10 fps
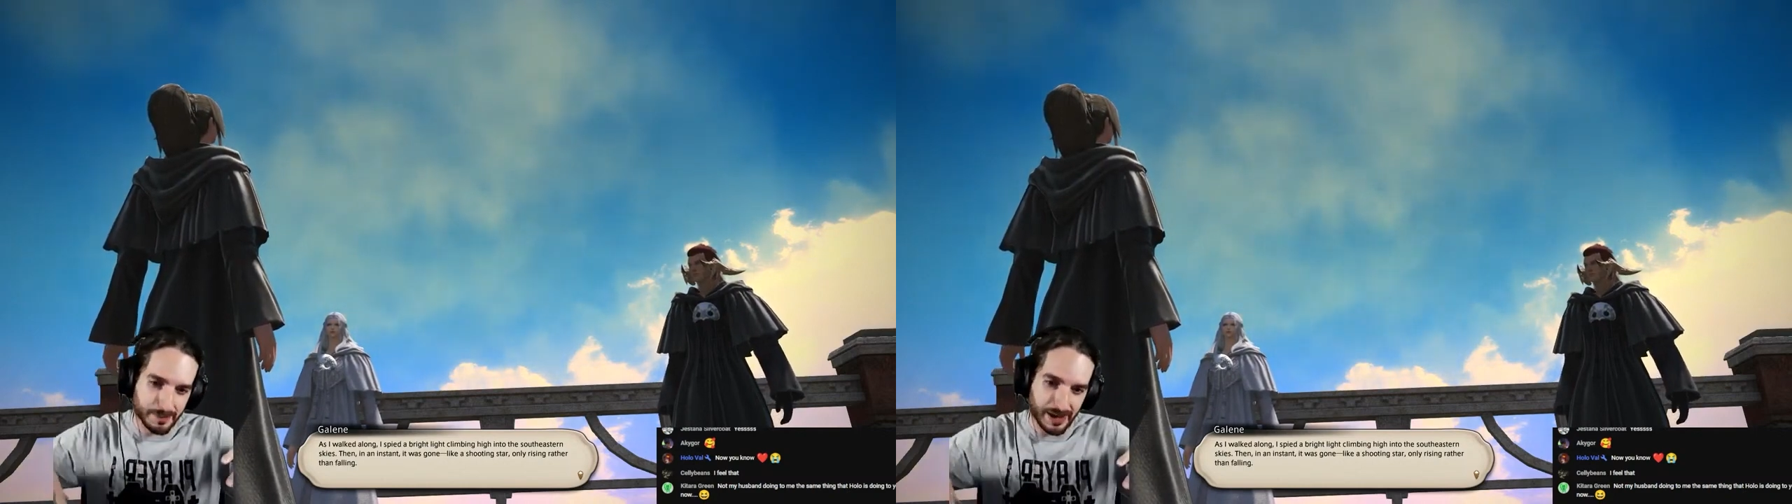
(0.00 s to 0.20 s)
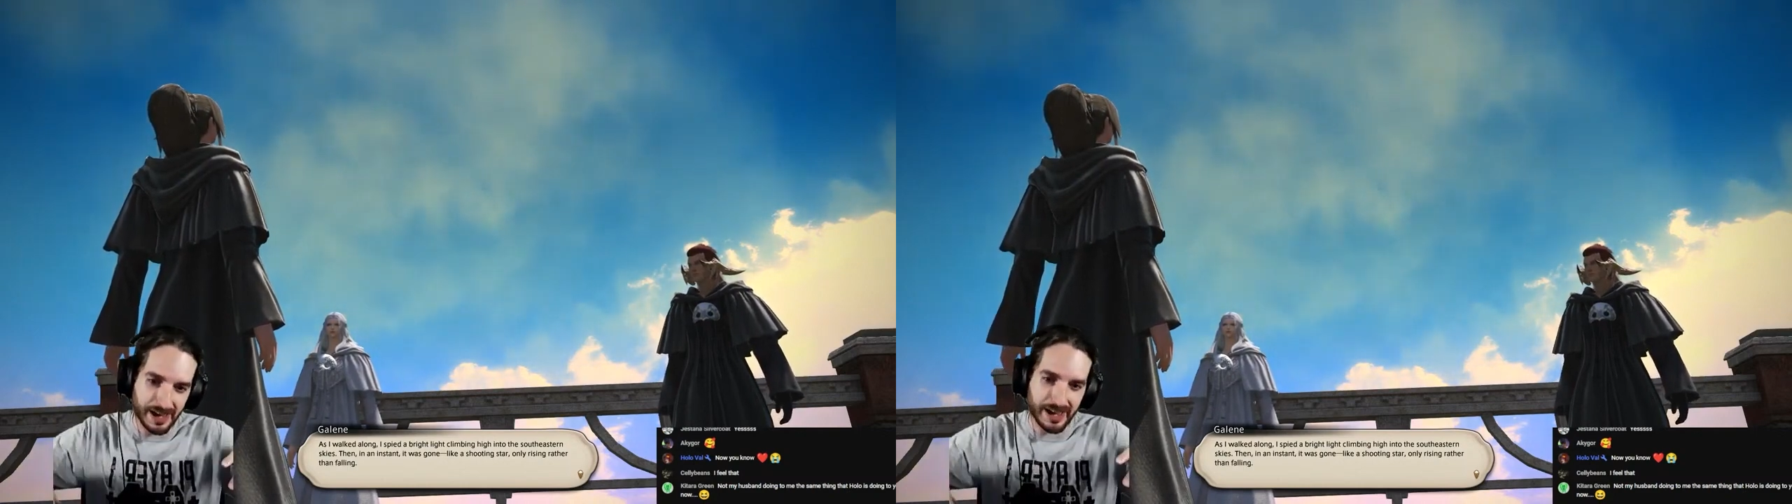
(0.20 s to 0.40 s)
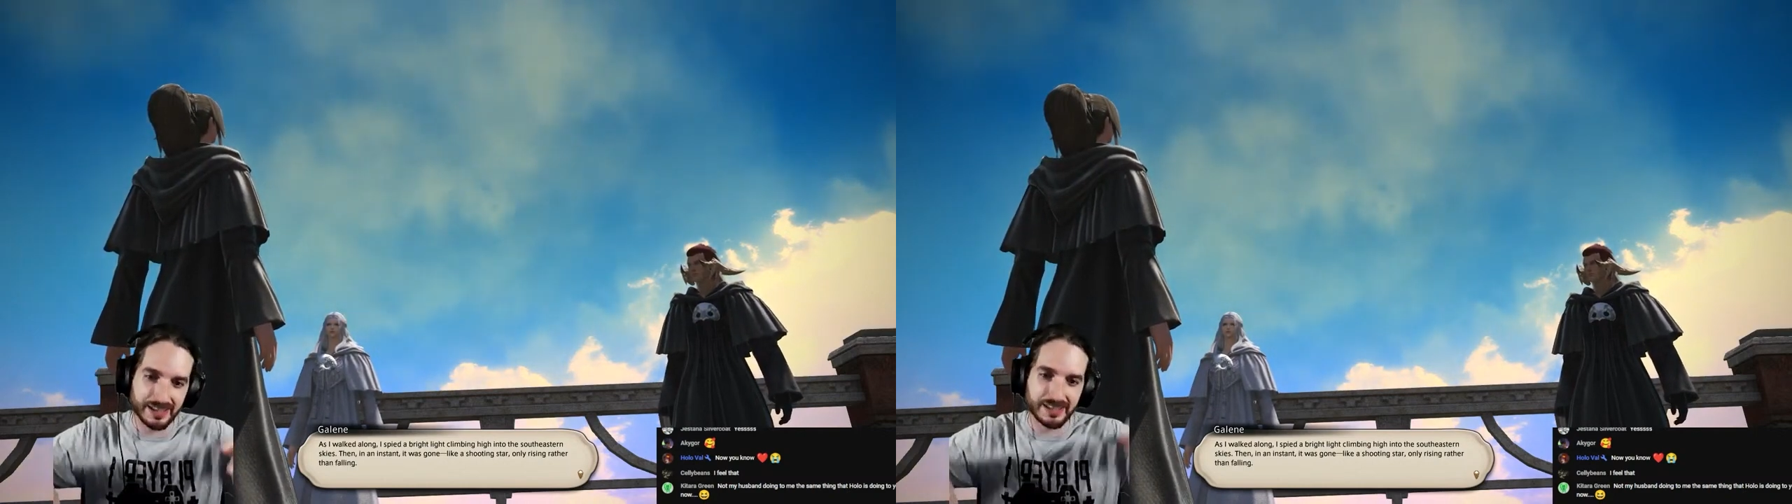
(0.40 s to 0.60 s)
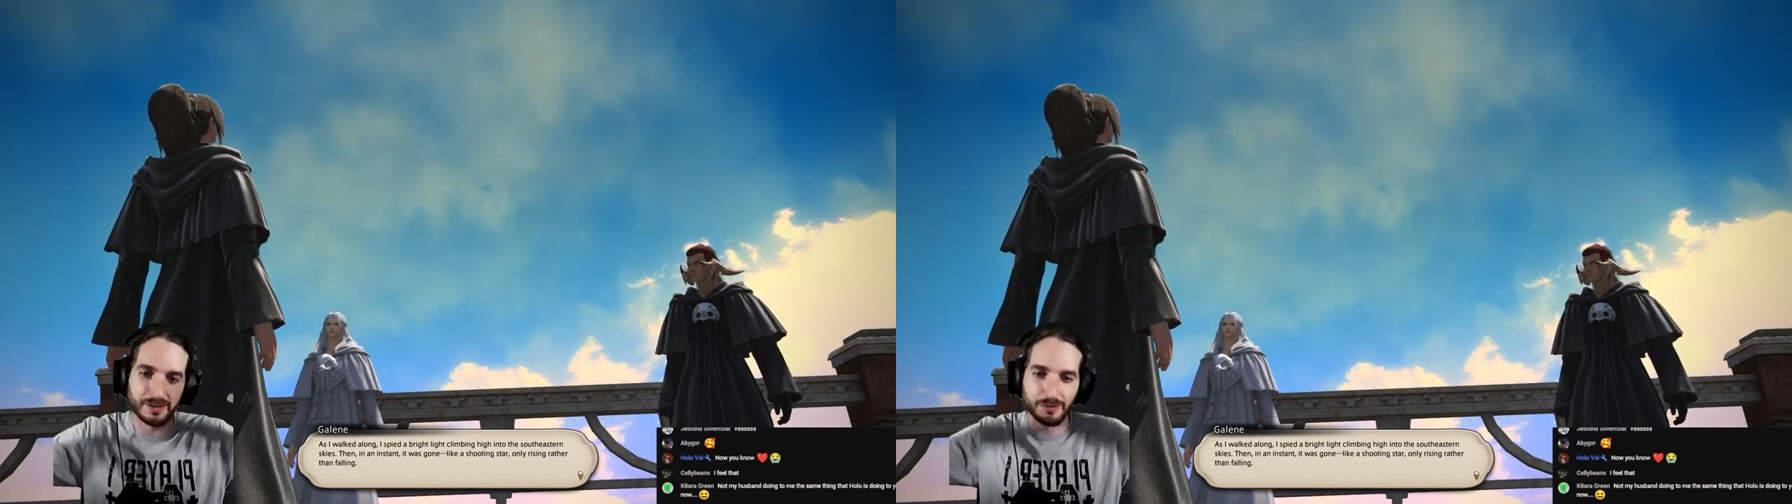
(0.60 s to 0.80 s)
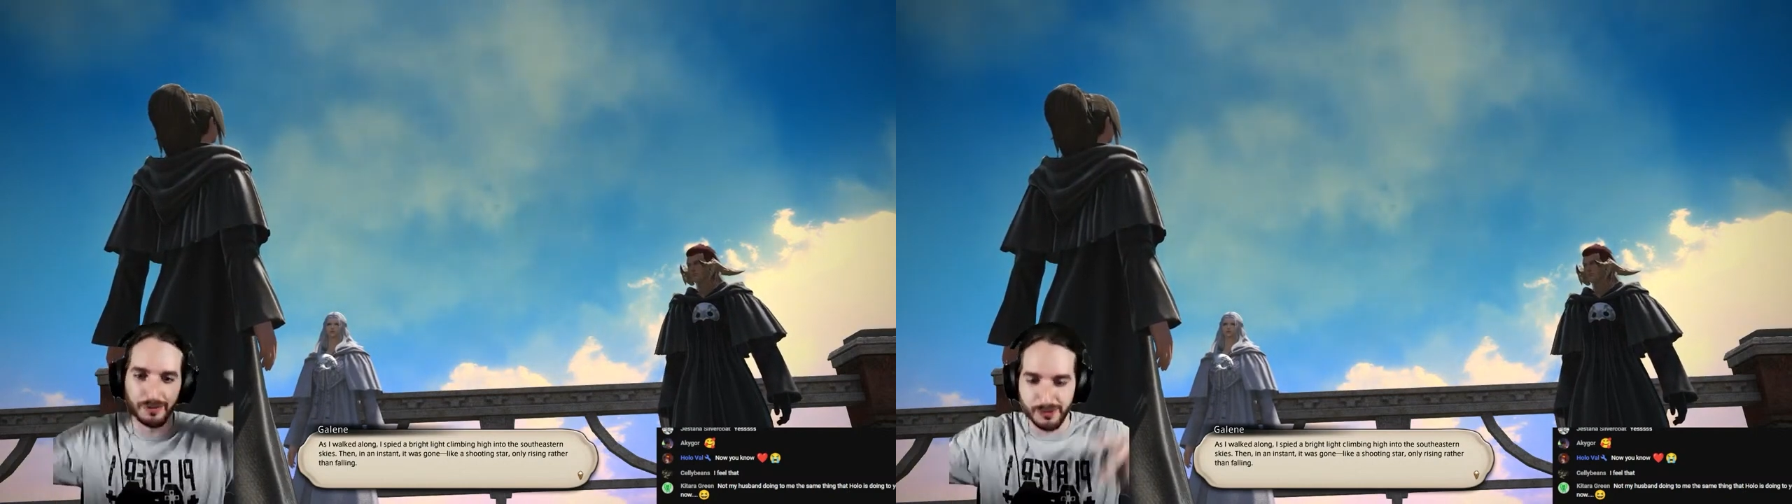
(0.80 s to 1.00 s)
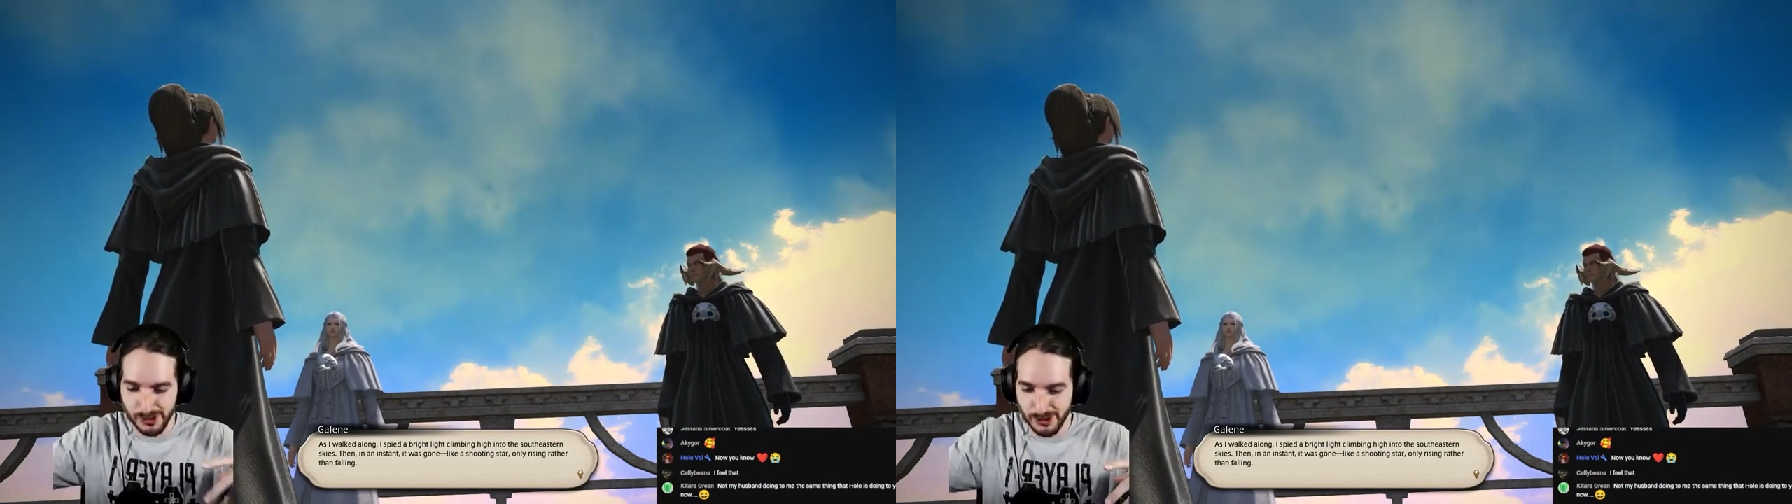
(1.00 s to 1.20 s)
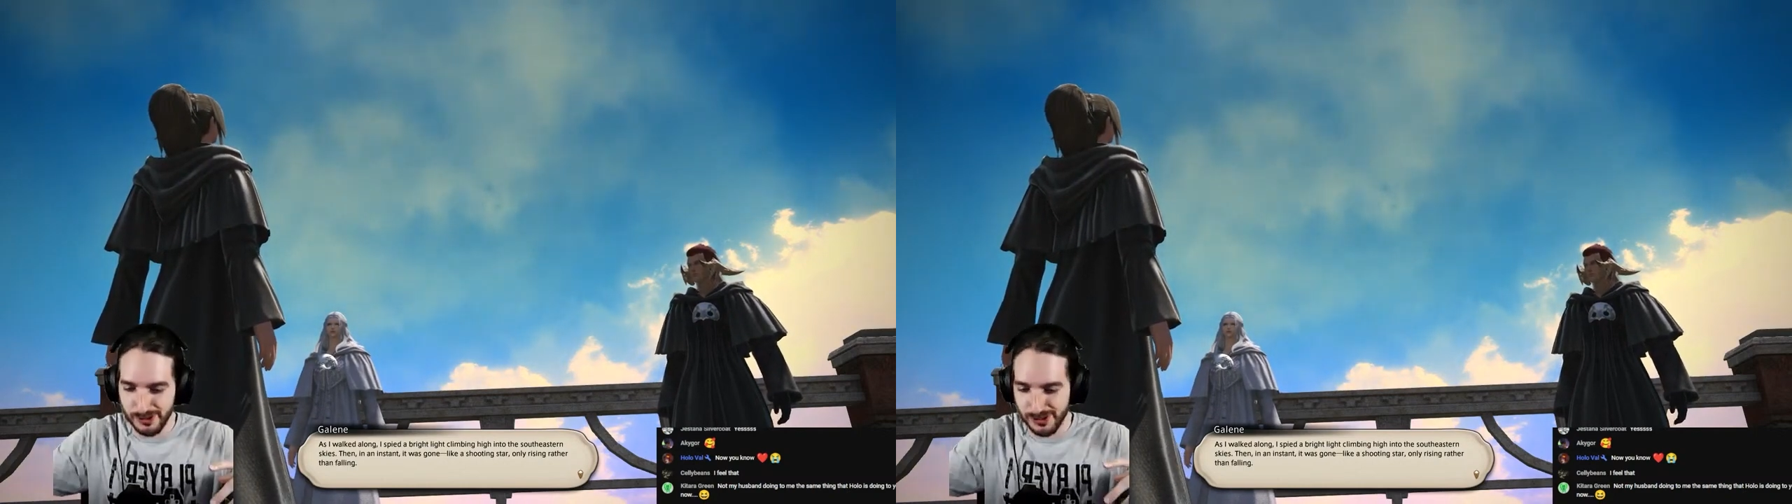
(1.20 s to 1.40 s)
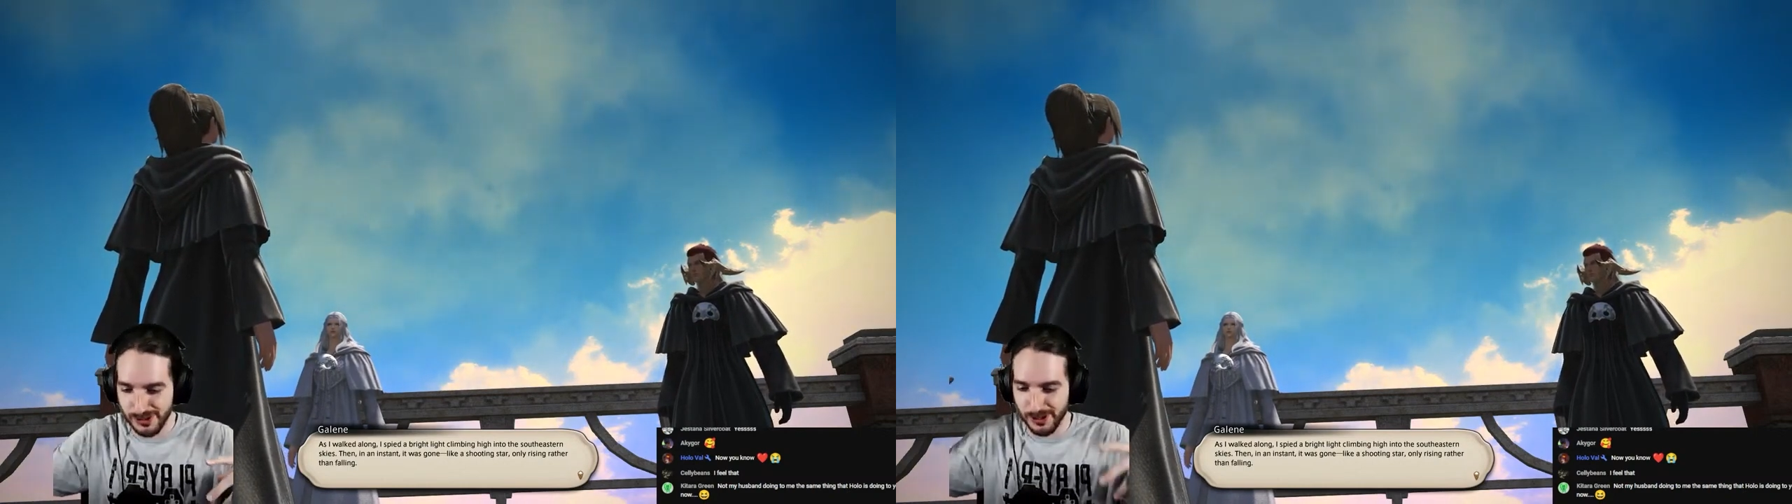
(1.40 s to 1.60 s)
back like a reverse
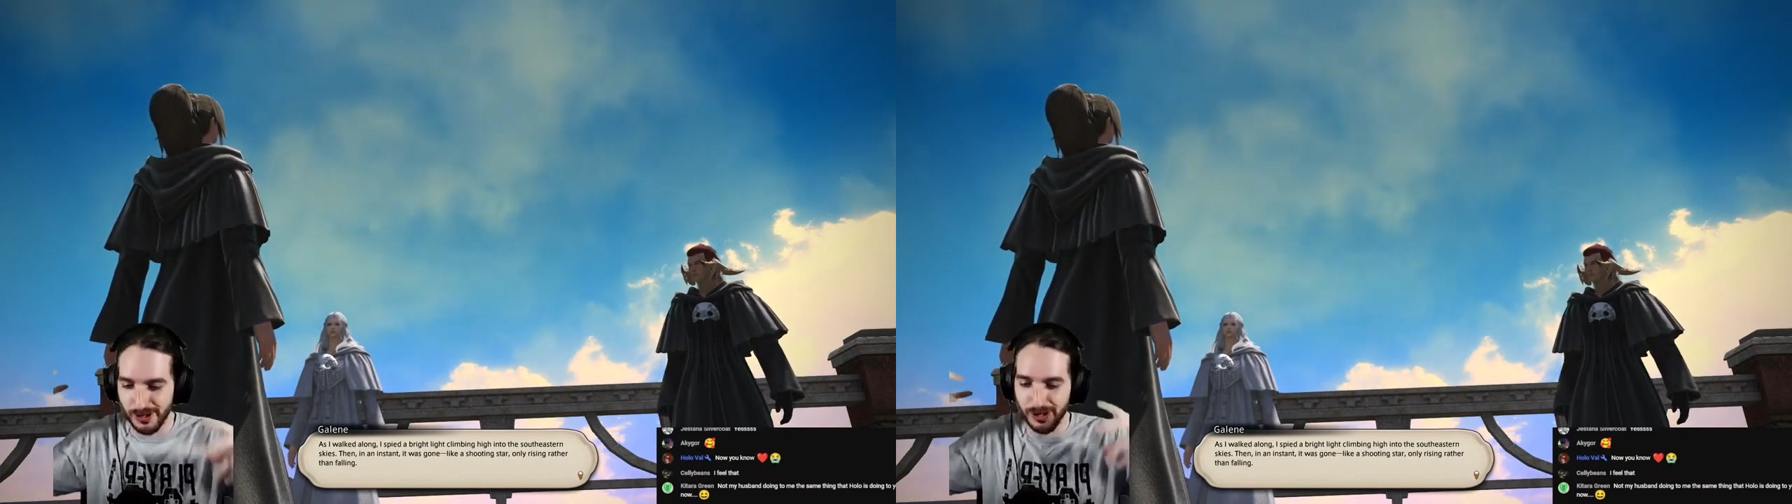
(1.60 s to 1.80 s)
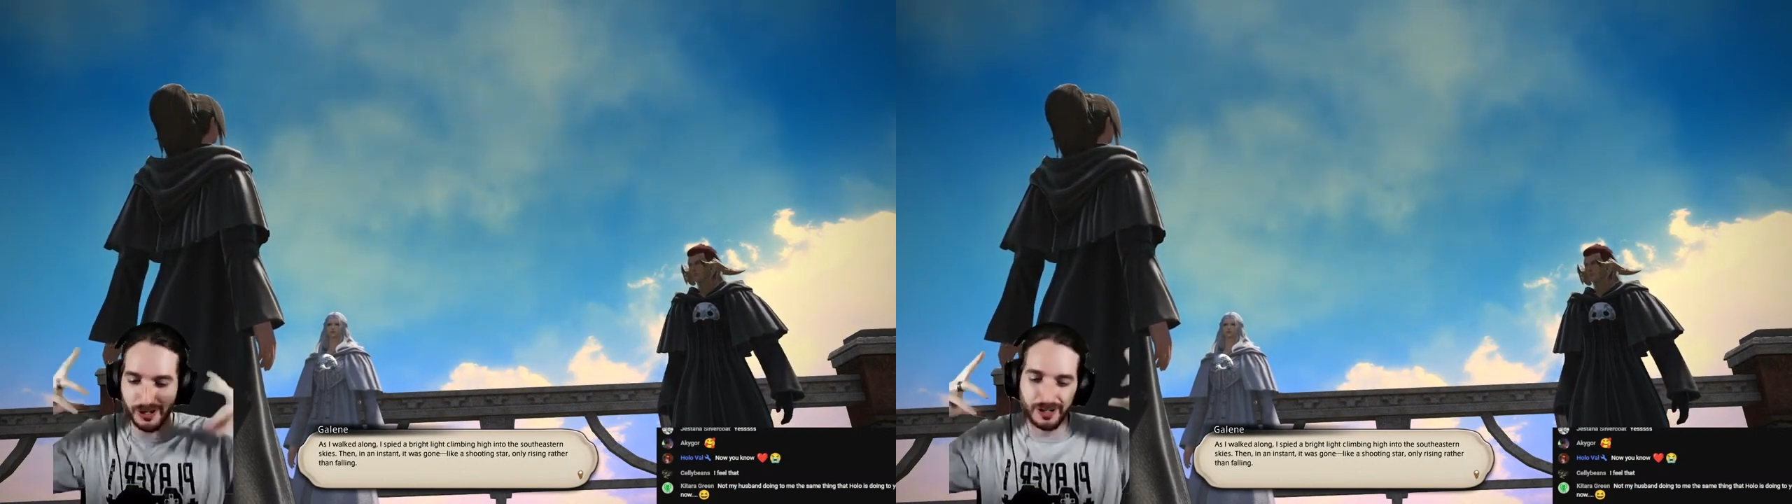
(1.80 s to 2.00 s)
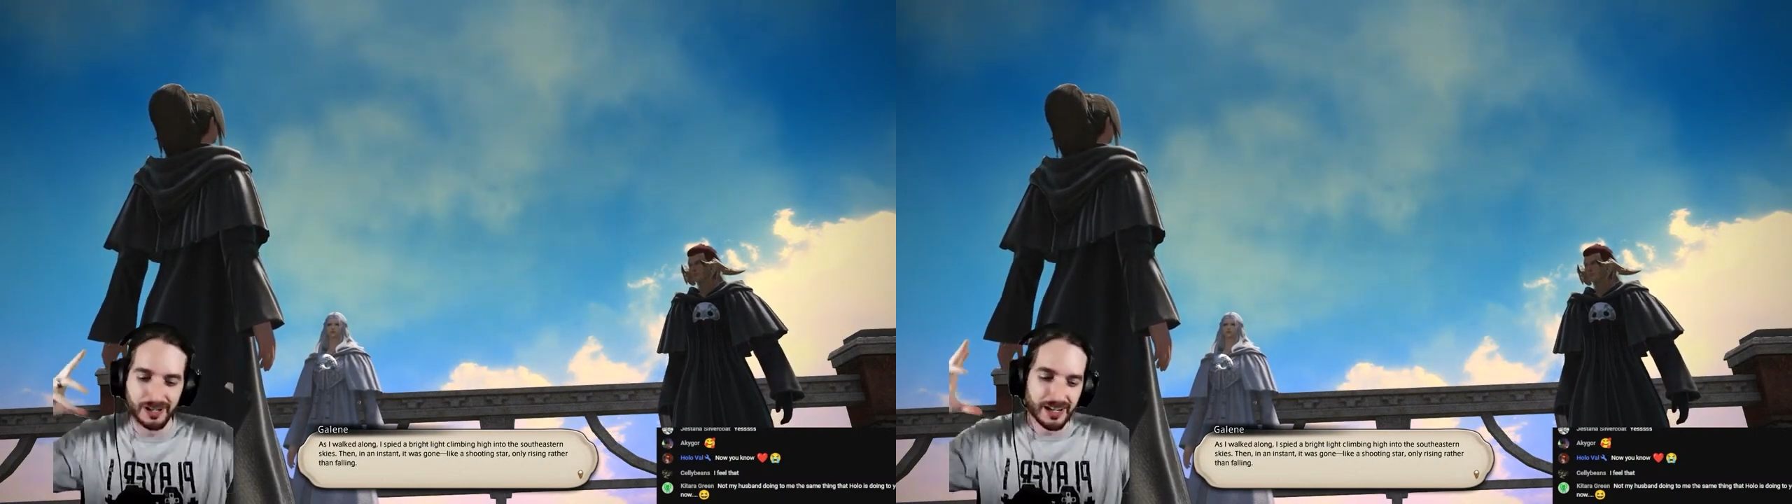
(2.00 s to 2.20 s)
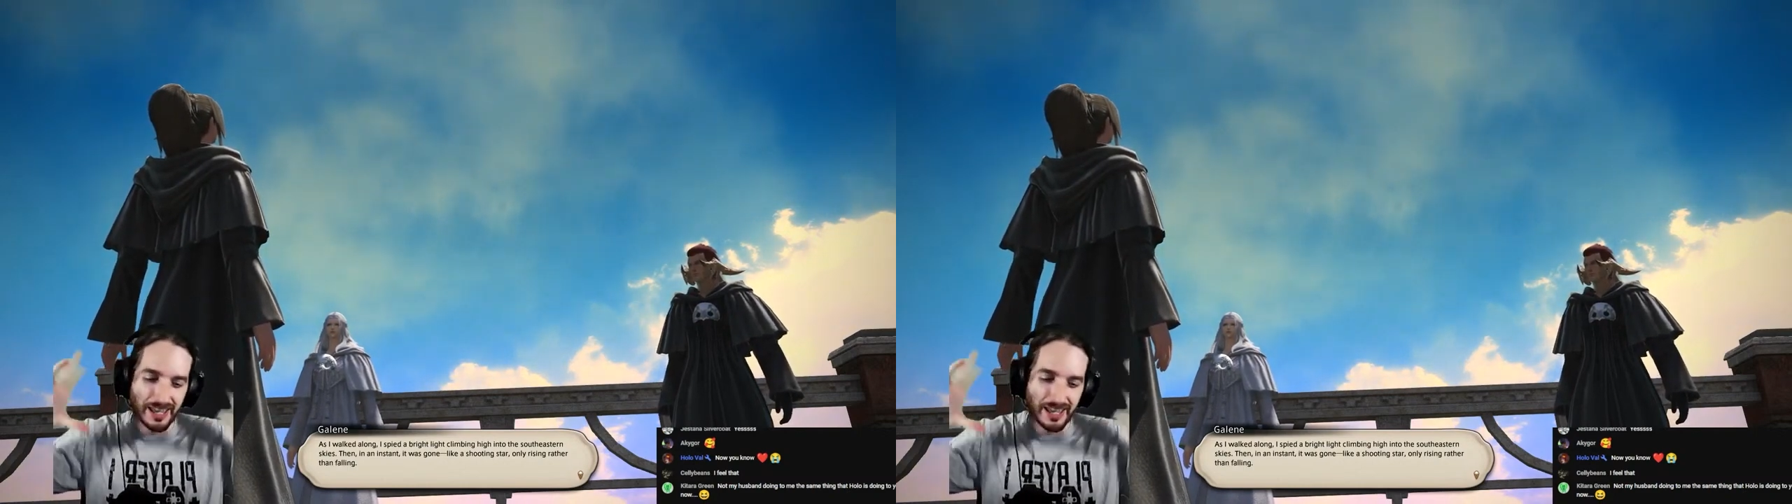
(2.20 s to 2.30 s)
shooting star,